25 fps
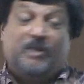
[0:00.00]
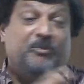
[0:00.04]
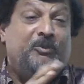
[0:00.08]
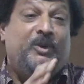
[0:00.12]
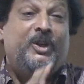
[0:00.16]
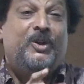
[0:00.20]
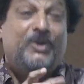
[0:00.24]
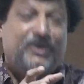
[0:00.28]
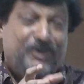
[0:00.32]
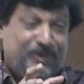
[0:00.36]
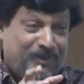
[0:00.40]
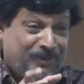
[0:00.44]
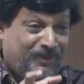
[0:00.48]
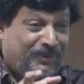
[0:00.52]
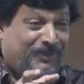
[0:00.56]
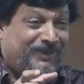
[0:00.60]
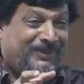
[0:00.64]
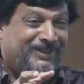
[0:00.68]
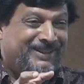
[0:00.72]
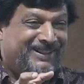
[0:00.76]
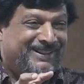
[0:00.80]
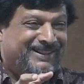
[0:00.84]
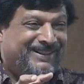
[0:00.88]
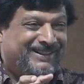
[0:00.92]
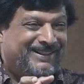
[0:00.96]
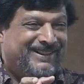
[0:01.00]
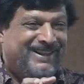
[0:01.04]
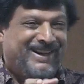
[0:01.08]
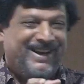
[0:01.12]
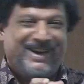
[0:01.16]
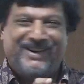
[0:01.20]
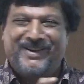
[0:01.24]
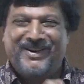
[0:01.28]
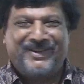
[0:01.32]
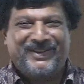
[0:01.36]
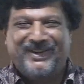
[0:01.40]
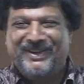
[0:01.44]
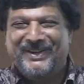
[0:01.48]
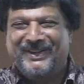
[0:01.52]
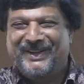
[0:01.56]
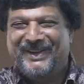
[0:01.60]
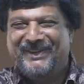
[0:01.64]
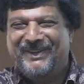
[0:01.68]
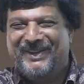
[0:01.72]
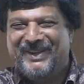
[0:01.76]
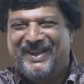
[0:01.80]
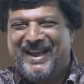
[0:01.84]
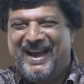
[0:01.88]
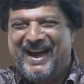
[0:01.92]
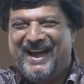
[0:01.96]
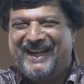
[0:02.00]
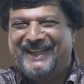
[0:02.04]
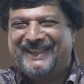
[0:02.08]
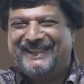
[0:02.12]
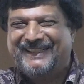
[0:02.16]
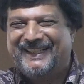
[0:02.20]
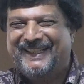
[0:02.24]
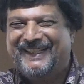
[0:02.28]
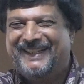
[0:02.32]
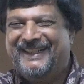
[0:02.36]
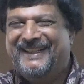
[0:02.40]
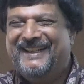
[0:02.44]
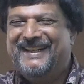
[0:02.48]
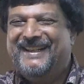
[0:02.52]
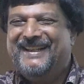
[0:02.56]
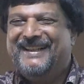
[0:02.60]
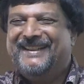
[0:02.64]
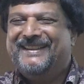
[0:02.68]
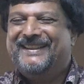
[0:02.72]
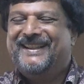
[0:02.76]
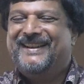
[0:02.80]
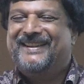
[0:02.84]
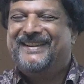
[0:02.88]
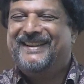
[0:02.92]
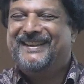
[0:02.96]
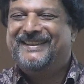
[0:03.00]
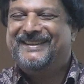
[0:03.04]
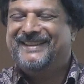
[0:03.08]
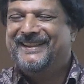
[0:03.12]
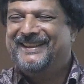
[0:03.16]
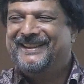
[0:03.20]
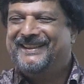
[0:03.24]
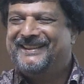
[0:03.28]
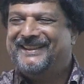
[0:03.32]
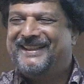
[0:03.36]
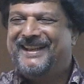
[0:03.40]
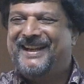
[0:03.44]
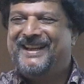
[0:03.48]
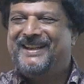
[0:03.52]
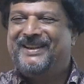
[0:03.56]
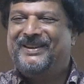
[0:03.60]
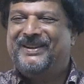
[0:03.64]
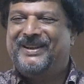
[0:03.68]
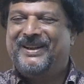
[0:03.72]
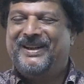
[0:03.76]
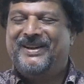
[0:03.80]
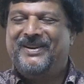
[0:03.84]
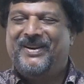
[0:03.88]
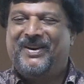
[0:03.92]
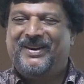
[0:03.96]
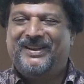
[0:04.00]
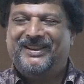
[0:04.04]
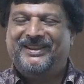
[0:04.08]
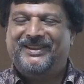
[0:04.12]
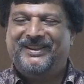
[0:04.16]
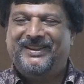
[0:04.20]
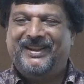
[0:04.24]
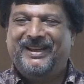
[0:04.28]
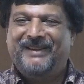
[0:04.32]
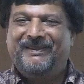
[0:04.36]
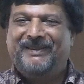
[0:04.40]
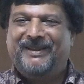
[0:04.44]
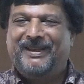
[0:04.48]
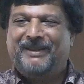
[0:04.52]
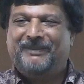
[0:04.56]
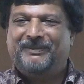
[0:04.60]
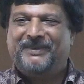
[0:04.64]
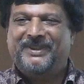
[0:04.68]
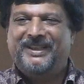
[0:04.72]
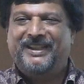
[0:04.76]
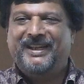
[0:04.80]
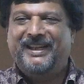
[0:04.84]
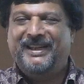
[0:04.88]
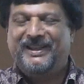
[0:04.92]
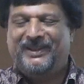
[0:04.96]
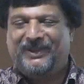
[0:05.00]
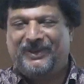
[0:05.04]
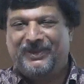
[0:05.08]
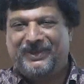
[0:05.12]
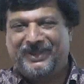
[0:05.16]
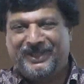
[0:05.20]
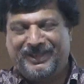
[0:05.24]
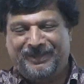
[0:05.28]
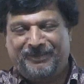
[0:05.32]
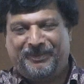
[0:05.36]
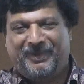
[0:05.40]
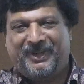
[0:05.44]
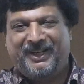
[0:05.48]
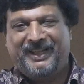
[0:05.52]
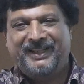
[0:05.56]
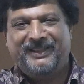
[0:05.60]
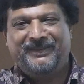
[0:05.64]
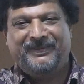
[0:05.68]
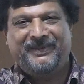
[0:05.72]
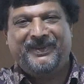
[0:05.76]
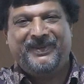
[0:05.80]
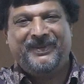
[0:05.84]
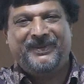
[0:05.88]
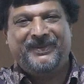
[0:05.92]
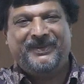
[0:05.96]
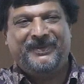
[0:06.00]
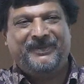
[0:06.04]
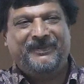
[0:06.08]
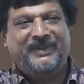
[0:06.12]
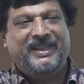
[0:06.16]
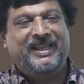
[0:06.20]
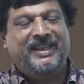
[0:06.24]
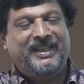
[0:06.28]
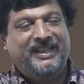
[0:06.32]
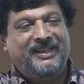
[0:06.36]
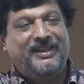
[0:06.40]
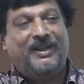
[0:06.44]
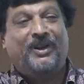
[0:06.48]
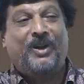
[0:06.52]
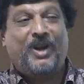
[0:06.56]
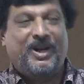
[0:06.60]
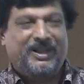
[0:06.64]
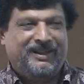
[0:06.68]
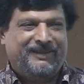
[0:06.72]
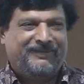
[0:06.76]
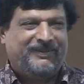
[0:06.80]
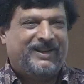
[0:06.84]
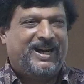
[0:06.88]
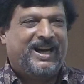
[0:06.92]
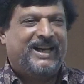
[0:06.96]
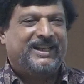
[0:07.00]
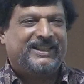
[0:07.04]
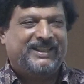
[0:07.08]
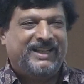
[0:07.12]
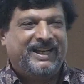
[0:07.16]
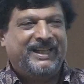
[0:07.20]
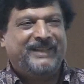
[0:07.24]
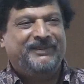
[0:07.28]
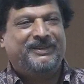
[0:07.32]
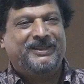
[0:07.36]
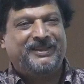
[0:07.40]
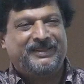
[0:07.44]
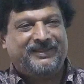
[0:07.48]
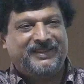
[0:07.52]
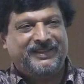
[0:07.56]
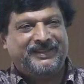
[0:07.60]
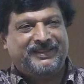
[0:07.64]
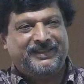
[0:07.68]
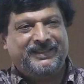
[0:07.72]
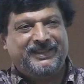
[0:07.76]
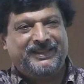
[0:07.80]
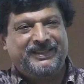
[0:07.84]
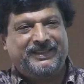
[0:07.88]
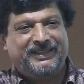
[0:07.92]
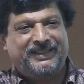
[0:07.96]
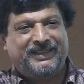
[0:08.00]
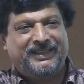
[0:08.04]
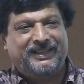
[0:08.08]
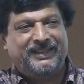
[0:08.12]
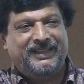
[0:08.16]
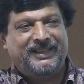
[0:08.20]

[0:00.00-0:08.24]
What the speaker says: We don't know. I'm not going to give you the answer. The reason is that in order to develop the decolonial point of view, you need a lot of archival research,